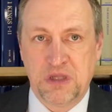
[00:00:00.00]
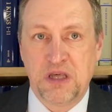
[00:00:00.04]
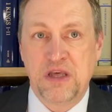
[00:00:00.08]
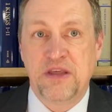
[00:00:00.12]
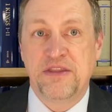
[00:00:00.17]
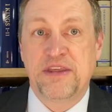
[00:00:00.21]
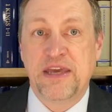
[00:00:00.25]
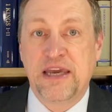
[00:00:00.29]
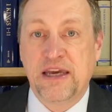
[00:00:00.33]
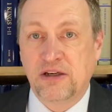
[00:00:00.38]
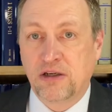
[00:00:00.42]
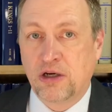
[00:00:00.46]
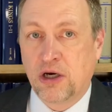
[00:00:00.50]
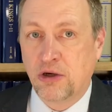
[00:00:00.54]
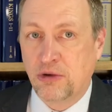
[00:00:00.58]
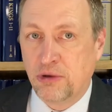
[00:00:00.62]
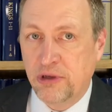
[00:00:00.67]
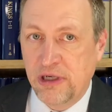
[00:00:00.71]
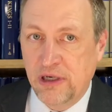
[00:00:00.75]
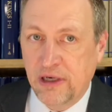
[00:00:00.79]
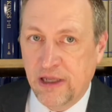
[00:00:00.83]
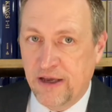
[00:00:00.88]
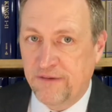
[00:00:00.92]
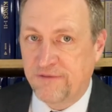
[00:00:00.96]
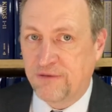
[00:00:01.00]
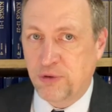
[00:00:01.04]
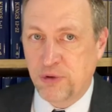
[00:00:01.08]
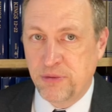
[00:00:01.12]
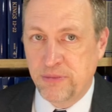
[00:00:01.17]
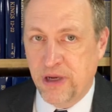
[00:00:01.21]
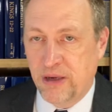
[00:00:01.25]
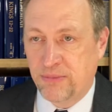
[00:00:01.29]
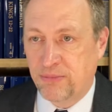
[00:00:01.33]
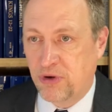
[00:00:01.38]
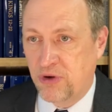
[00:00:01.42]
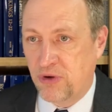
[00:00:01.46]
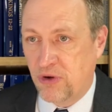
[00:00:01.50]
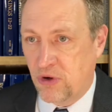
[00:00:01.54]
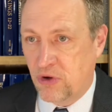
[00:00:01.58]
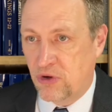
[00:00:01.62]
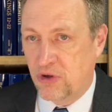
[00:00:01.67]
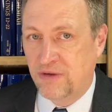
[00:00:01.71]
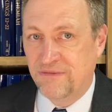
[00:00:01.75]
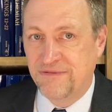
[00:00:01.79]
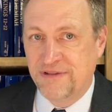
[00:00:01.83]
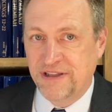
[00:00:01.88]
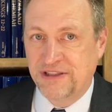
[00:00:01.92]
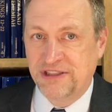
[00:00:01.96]
They had already left, remember, Ur
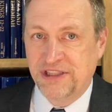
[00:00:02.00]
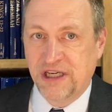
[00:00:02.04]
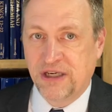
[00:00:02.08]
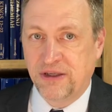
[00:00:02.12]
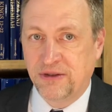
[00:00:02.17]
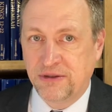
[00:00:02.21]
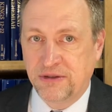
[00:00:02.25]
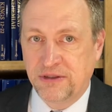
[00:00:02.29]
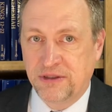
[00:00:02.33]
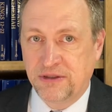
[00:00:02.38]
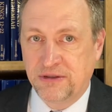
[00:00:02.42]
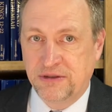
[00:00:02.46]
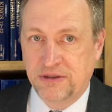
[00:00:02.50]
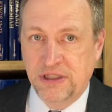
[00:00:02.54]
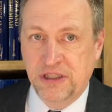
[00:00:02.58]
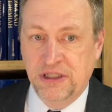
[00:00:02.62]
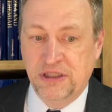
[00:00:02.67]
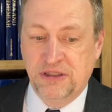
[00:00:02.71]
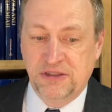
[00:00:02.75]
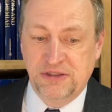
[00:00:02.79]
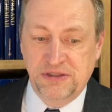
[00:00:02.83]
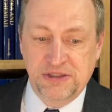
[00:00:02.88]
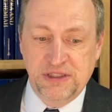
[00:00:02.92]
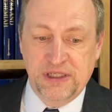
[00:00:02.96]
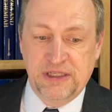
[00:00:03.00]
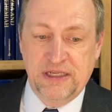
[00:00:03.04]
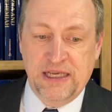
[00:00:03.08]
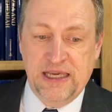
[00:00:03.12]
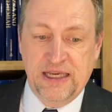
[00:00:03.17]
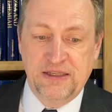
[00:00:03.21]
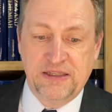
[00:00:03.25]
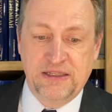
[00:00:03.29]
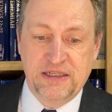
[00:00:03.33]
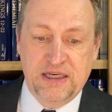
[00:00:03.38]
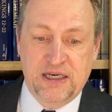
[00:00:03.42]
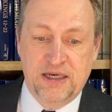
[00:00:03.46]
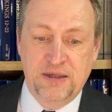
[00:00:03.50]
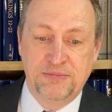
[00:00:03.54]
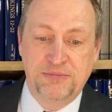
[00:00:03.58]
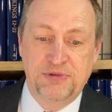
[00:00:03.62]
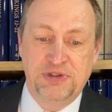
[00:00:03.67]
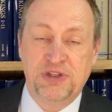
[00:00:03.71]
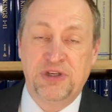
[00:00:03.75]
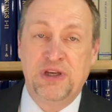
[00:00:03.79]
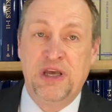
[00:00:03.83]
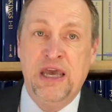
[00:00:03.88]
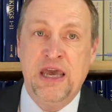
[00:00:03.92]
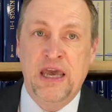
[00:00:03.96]
of the Chaldeans, and had come
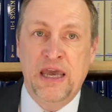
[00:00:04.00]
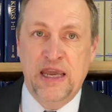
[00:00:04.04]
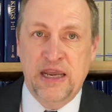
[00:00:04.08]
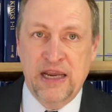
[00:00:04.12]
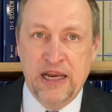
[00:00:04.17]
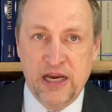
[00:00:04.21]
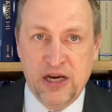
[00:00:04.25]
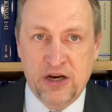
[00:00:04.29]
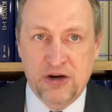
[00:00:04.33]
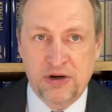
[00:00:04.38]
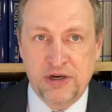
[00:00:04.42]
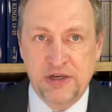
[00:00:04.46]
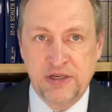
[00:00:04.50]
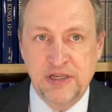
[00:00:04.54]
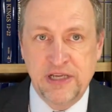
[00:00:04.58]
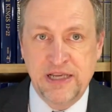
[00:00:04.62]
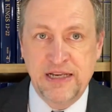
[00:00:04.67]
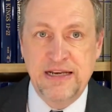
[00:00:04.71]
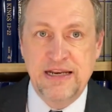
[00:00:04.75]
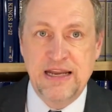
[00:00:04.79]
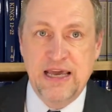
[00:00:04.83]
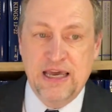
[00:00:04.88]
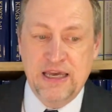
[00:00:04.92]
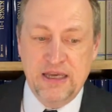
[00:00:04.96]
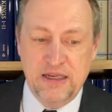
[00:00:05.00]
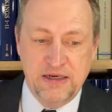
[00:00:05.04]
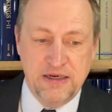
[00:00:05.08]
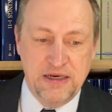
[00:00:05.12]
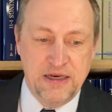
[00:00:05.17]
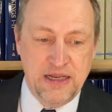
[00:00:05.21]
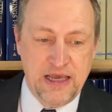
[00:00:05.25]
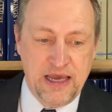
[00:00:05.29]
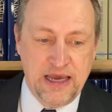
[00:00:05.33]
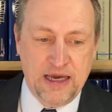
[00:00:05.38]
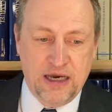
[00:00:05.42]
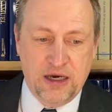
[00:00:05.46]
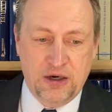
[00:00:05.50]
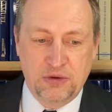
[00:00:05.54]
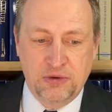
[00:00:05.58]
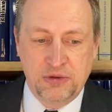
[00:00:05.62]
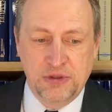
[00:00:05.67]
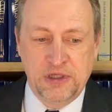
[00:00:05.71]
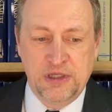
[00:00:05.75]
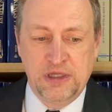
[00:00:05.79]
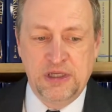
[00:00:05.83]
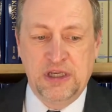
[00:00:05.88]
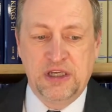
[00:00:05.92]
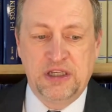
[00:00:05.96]
to Haran, and now
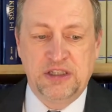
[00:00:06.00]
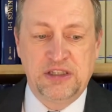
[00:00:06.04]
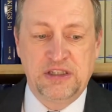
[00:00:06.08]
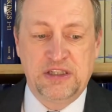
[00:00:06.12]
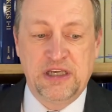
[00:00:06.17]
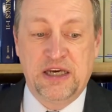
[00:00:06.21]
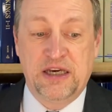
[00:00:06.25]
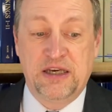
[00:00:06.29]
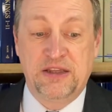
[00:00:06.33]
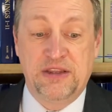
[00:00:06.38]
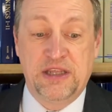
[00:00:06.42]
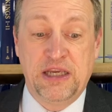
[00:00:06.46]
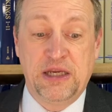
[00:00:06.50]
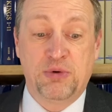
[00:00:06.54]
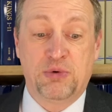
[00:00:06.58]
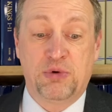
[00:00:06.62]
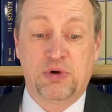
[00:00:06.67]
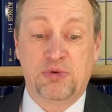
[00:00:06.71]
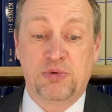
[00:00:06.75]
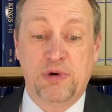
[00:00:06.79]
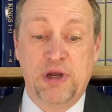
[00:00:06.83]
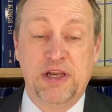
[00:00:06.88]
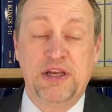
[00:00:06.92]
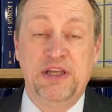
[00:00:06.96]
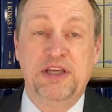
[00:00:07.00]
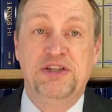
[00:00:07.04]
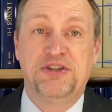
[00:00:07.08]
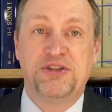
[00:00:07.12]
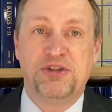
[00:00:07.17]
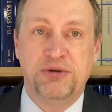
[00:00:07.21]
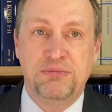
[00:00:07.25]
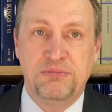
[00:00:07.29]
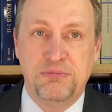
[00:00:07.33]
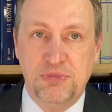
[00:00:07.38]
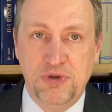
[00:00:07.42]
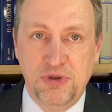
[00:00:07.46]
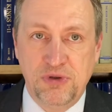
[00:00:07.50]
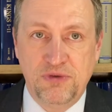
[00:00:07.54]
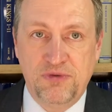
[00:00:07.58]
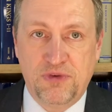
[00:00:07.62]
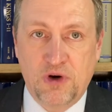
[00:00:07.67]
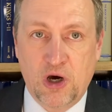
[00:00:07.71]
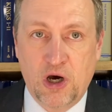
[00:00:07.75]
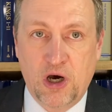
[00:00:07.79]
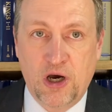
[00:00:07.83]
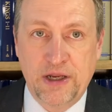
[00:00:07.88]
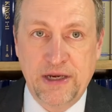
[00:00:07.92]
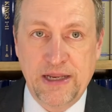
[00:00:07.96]
that they were ready to move
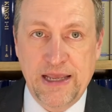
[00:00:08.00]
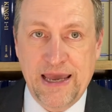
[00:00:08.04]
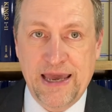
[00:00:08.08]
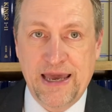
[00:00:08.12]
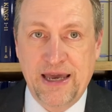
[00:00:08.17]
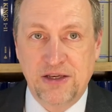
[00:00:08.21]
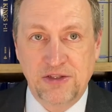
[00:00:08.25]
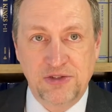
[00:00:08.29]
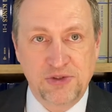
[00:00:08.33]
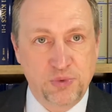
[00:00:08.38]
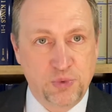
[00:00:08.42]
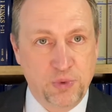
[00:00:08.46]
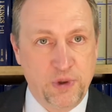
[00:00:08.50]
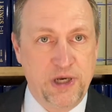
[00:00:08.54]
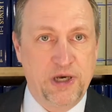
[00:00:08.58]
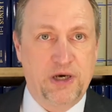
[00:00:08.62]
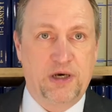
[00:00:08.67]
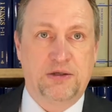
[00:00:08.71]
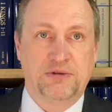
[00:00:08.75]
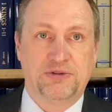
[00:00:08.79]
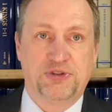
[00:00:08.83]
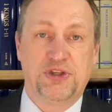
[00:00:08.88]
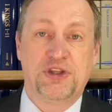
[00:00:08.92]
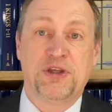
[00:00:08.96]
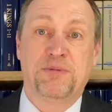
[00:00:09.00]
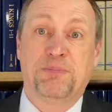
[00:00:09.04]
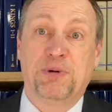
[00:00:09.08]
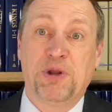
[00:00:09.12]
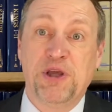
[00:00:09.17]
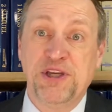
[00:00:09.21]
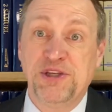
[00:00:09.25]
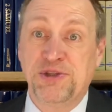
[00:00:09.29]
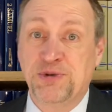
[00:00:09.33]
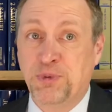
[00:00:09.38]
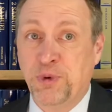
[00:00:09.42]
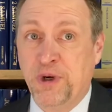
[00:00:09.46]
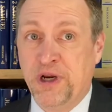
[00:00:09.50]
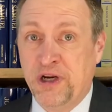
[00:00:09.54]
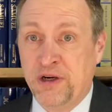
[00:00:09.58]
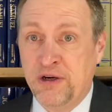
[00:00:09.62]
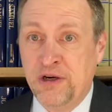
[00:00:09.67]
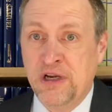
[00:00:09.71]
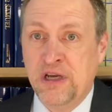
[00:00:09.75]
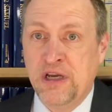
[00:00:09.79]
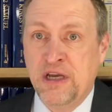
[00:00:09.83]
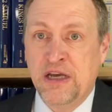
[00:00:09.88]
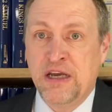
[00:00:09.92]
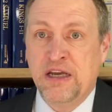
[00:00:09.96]
on as well, to the place where
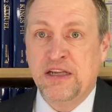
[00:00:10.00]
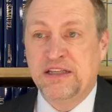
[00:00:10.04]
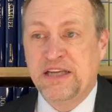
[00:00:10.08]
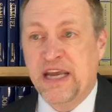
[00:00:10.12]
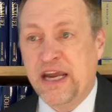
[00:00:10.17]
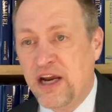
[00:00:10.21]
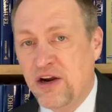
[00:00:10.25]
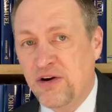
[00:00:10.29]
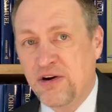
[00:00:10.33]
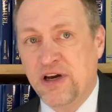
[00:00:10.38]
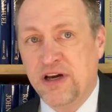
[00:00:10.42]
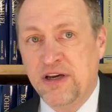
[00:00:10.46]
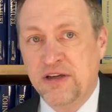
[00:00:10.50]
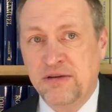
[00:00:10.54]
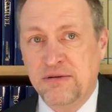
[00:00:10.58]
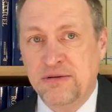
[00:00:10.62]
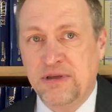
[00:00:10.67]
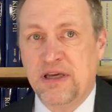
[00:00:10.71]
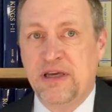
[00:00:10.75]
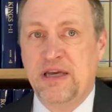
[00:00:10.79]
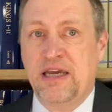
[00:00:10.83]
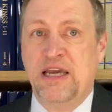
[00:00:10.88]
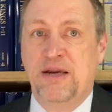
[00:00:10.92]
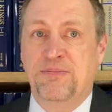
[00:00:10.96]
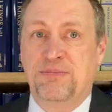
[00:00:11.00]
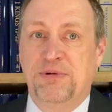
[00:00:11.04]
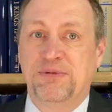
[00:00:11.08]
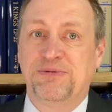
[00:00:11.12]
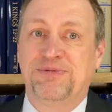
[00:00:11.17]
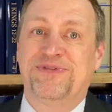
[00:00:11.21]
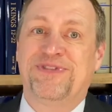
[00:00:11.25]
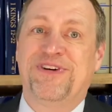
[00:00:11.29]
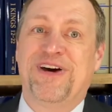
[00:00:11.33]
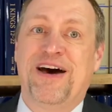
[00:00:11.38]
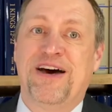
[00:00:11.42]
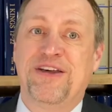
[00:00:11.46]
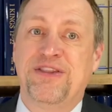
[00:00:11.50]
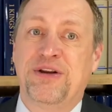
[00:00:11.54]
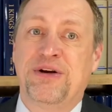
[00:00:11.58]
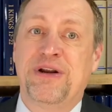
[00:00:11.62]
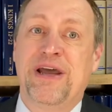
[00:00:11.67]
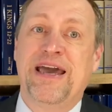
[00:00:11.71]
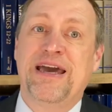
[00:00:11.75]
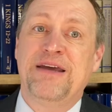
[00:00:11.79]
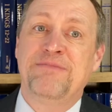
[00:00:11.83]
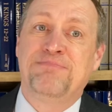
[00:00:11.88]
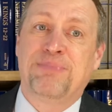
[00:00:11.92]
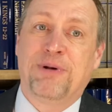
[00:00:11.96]
Terah, Abram's father,
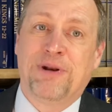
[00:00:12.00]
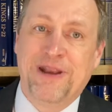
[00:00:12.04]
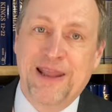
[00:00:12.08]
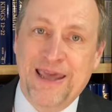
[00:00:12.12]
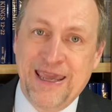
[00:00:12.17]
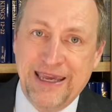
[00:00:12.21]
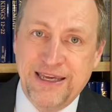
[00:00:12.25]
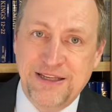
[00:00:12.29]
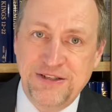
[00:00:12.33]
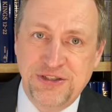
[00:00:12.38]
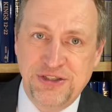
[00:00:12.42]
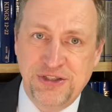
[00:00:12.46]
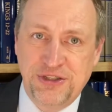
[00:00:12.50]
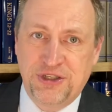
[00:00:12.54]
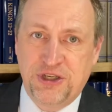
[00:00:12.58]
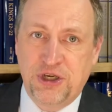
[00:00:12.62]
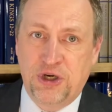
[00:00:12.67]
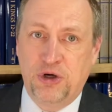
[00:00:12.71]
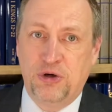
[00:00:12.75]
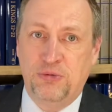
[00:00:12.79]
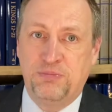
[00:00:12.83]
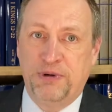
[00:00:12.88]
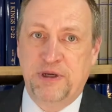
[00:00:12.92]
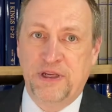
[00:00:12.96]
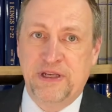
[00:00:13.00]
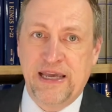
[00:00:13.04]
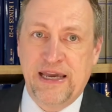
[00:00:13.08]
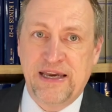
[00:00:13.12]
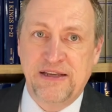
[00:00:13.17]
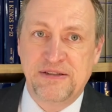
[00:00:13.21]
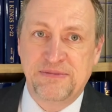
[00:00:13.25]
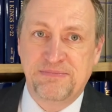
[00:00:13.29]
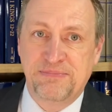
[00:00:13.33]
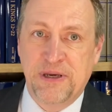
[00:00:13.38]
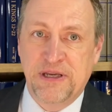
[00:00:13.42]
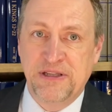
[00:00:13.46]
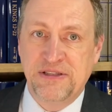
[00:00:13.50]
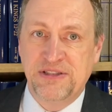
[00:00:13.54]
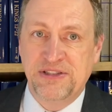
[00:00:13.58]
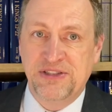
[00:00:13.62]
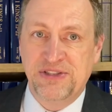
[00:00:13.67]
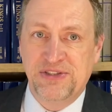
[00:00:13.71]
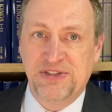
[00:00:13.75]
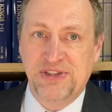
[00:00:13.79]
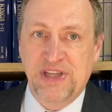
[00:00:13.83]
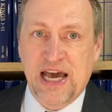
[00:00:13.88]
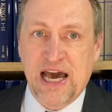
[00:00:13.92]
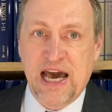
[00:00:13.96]
had planned to go but had been
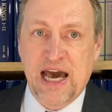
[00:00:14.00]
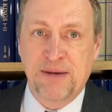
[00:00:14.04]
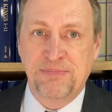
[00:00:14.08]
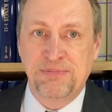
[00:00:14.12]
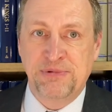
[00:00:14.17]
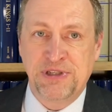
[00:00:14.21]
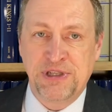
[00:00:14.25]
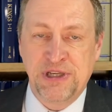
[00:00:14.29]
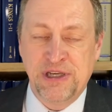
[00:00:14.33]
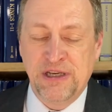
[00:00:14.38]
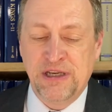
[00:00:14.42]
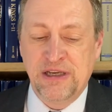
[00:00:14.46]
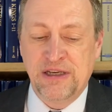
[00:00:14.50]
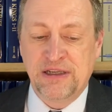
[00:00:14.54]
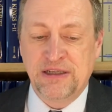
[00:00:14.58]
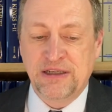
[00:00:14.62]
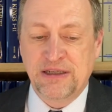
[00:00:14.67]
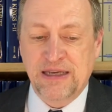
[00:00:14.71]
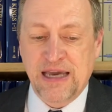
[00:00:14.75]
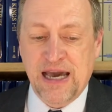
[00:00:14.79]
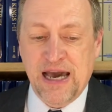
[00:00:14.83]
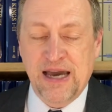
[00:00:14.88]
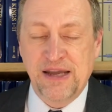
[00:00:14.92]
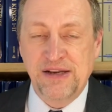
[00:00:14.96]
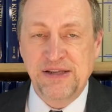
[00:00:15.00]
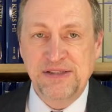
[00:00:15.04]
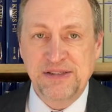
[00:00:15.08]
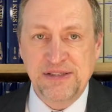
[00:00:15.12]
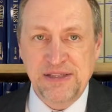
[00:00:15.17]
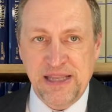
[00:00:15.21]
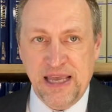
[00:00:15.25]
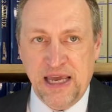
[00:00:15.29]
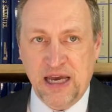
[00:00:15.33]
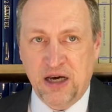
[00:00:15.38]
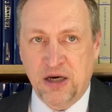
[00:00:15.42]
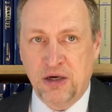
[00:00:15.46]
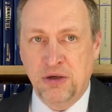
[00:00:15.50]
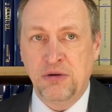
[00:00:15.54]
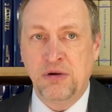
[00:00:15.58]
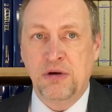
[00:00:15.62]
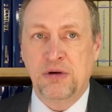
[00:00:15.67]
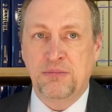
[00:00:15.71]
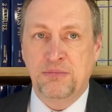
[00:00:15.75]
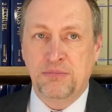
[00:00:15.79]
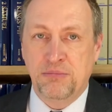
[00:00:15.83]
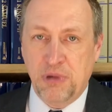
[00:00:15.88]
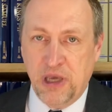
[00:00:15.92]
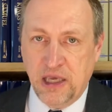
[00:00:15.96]
stopped. God is now
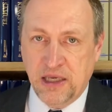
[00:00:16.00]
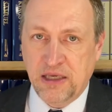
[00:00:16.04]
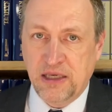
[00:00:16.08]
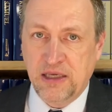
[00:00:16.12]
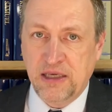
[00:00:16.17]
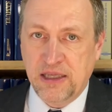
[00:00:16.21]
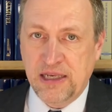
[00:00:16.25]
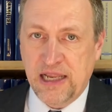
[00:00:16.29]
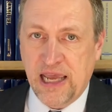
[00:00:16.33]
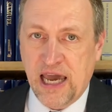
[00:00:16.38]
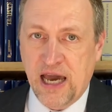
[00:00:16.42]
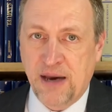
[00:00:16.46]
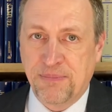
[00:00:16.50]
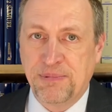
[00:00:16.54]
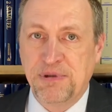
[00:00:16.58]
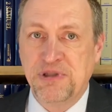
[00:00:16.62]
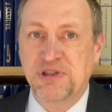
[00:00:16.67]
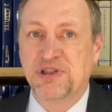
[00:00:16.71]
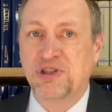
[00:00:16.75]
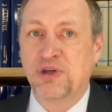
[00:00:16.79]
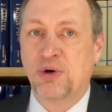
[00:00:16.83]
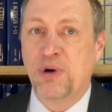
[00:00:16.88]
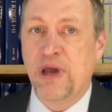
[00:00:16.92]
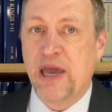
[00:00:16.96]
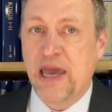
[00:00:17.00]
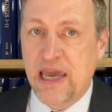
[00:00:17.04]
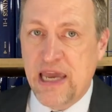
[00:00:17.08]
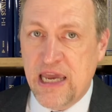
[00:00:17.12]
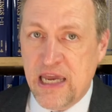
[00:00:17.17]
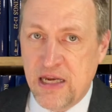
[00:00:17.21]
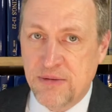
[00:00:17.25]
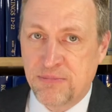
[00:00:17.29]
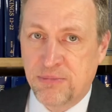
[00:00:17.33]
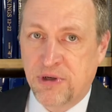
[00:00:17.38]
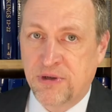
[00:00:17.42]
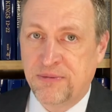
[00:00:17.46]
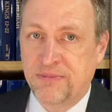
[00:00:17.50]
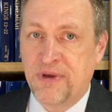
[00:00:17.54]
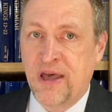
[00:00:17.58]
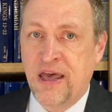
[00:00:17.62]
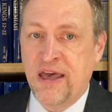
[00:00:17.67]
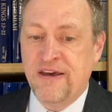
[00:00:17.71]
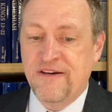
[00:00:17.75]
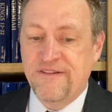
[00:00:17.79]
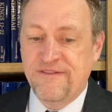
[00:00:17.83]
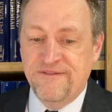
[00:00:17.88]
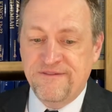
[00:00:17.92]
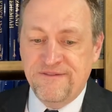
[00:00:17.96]
making it happen, so Abram
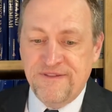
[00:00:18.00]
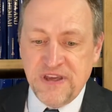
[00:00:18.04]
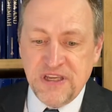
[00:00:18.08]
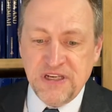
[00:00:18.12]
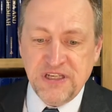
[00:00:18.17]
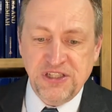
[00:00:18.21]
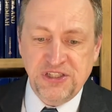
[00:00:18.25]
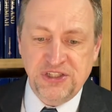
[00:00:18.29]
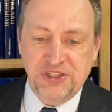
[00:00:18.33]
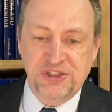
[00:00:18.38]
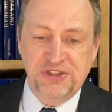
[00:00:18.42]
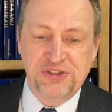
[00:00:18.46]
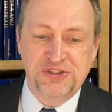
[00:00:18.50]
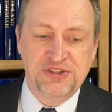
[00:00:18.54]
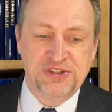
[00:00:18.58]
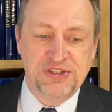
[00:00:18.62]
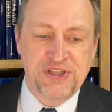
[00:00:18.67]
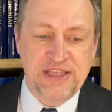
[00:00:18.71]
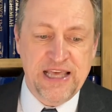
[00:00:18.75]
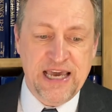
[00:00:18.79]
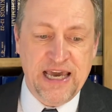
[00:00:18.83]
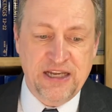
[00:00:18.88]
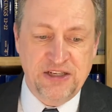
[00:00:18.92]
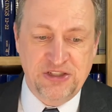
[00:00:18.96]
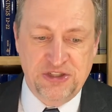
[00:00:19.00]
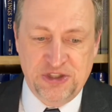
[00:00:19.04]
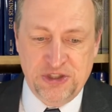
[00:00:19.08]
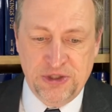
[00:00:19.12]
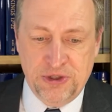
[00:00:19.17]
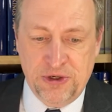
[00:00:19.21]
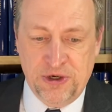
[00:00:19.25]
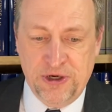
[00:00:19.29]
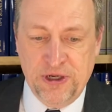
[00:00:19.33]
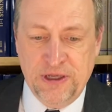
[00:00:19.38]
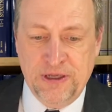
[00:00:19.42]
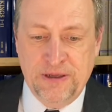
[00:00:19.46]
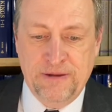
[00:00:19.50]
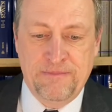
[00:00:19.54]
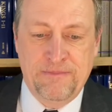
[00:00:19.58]
finishes that journey.